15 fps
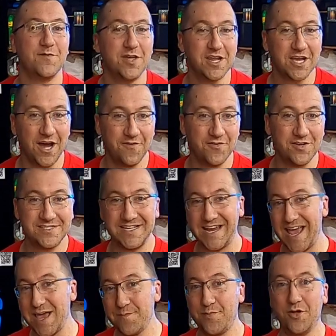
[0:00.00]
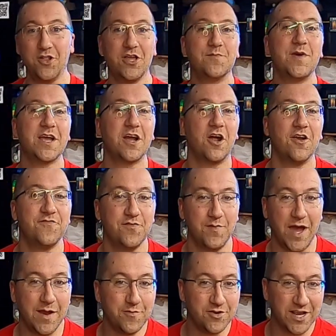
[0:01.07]
I'm going to cover today pulling my car from
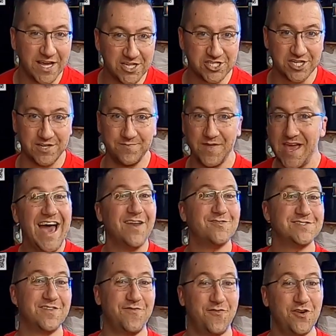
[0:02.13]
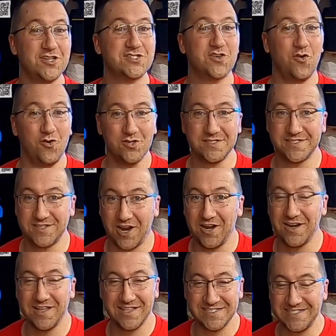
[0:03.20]
hibernation, and it was the first cold
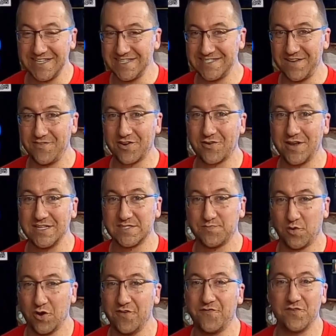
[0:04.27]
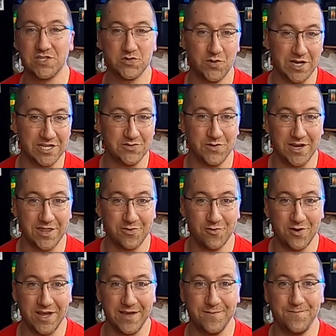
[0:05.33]
start of the C7 Grand Sport for
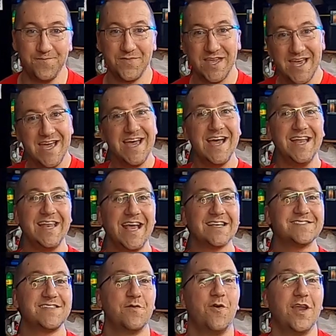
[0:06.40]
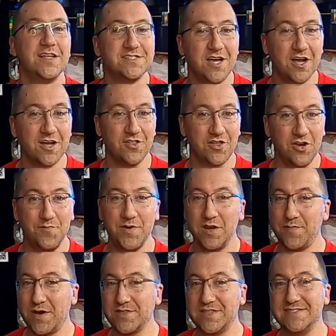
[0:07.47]
2023. Next, I want to talk a little bit
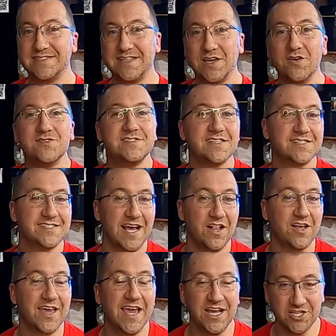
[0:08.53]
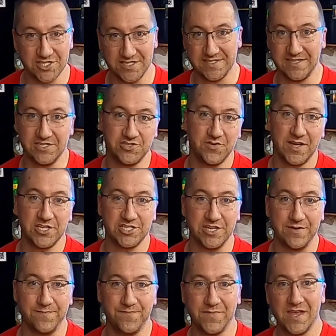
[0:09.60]
about the Z06 allocation
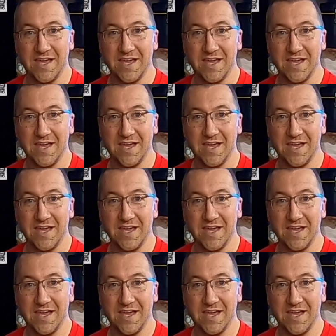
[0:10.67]
situation.